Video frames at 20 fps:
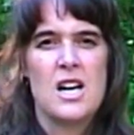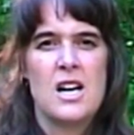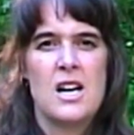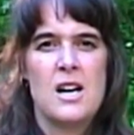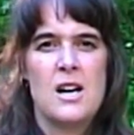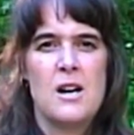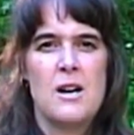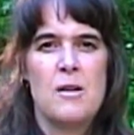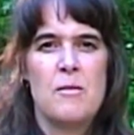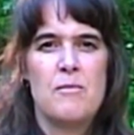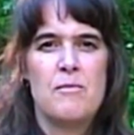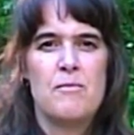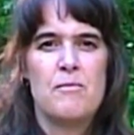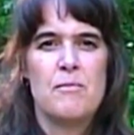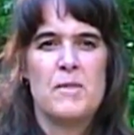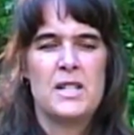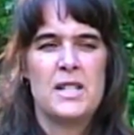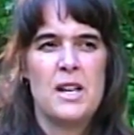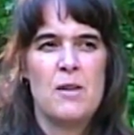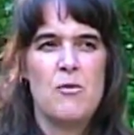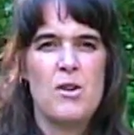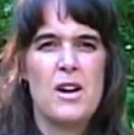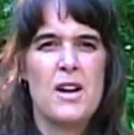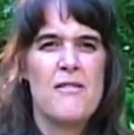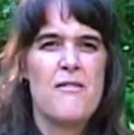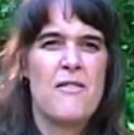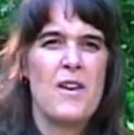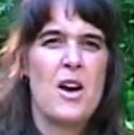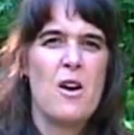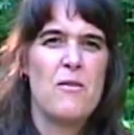But then when
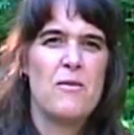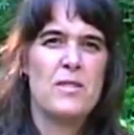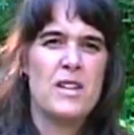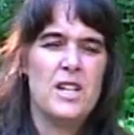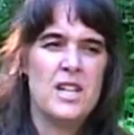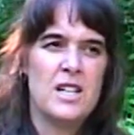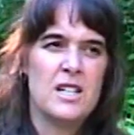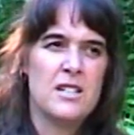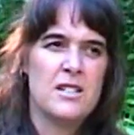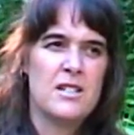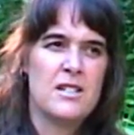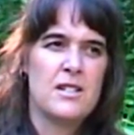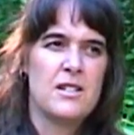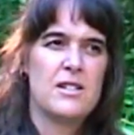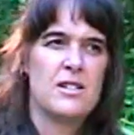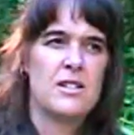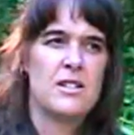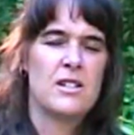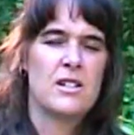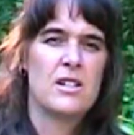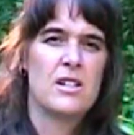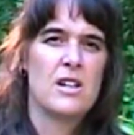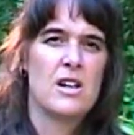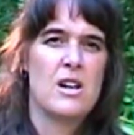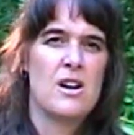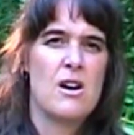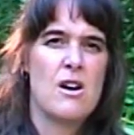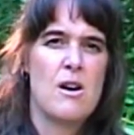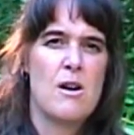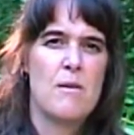I found this
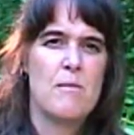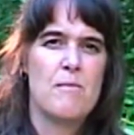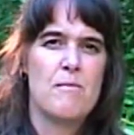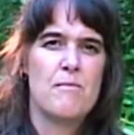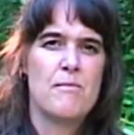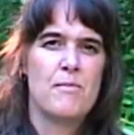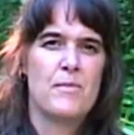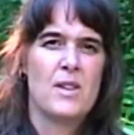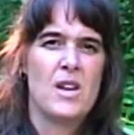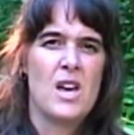and